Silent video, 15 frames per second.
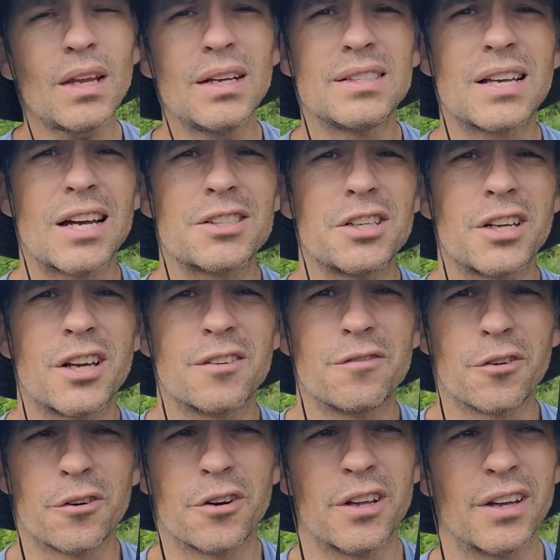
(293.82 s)
is actually
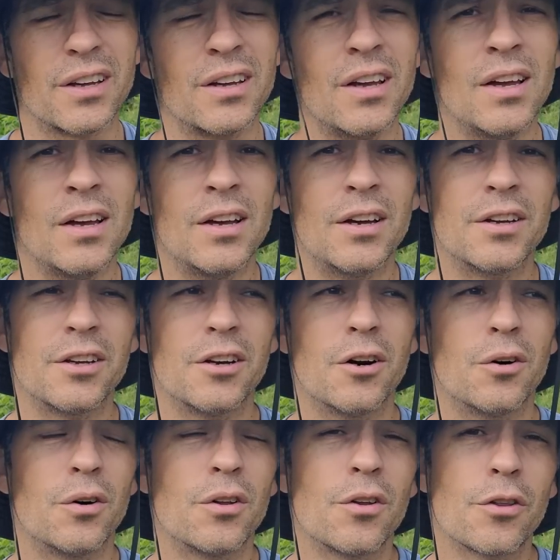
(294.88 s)
converting, you
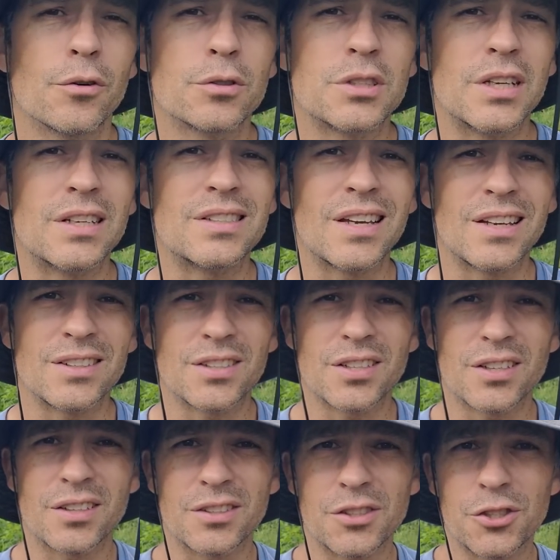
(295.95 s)
know, those things
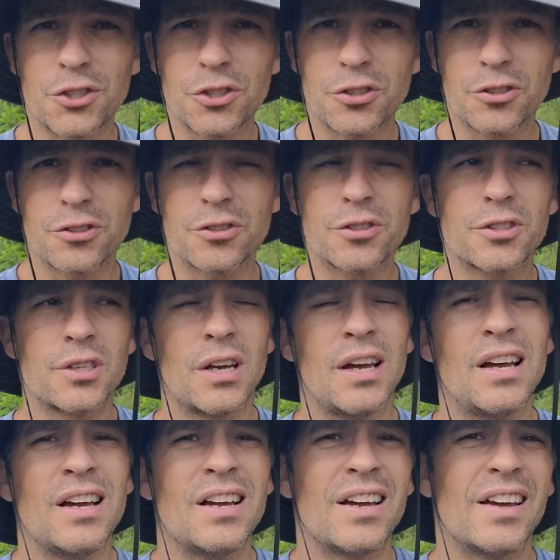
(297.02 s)
into sugars.
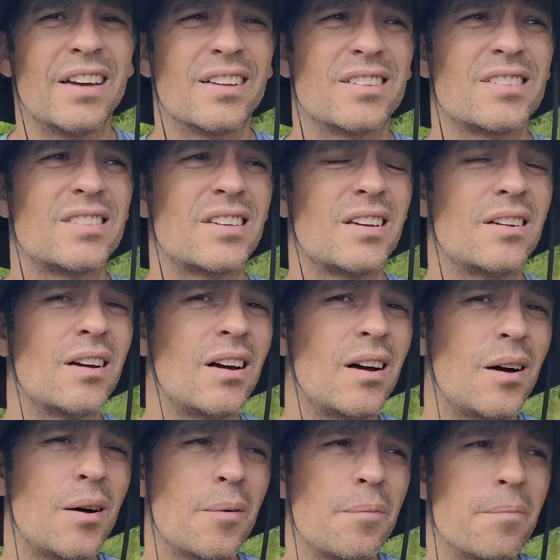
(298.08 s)
It's,
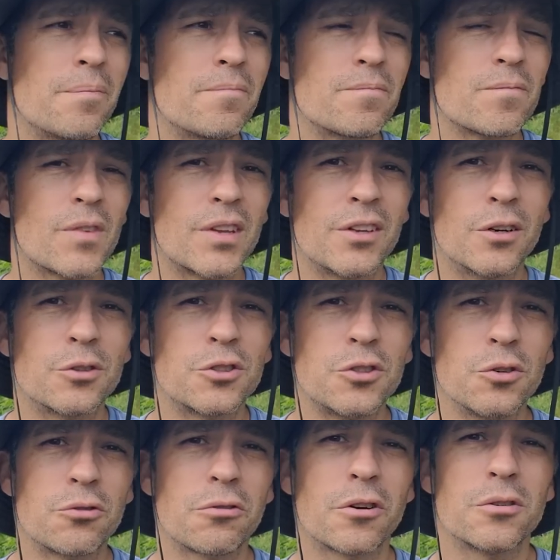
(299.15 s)
um, you know,
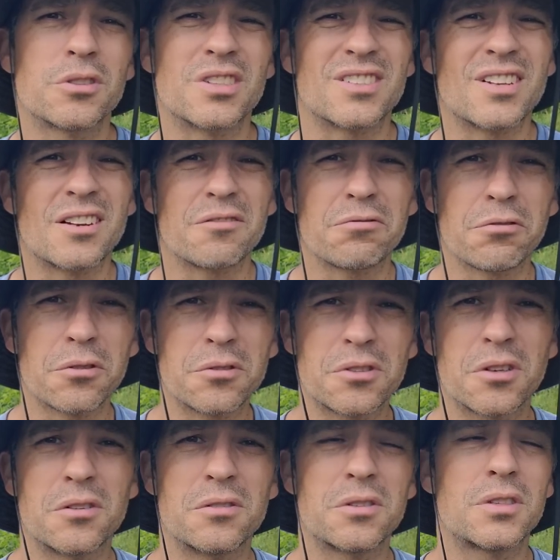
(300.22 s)
sucrose, it's not
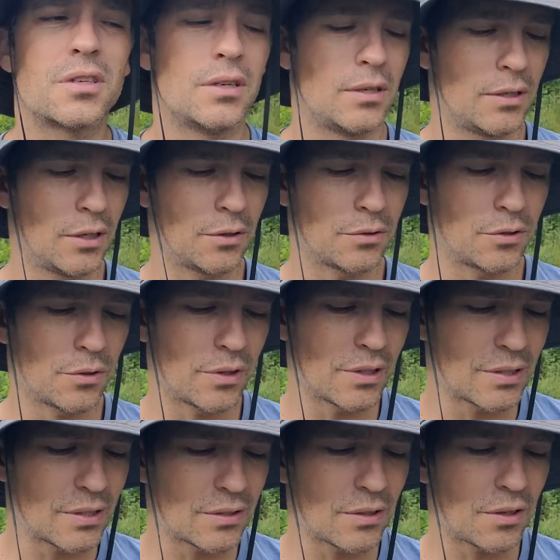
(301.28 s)
fructose, you know, so
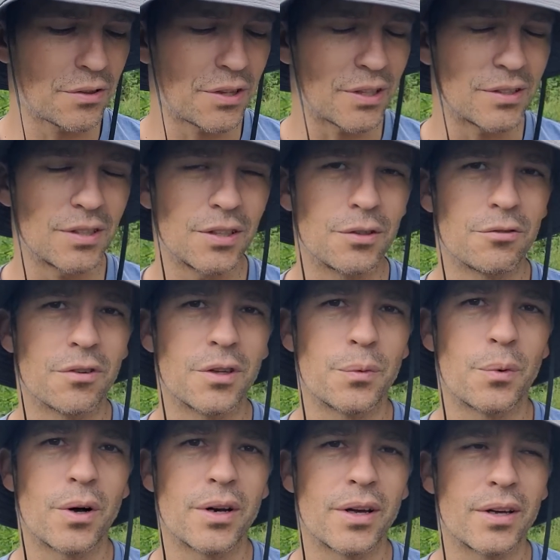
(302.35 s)
this is all things that you really
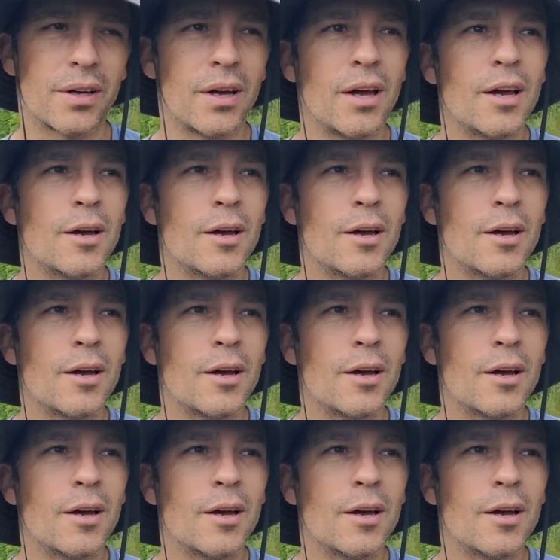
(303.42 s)
want to,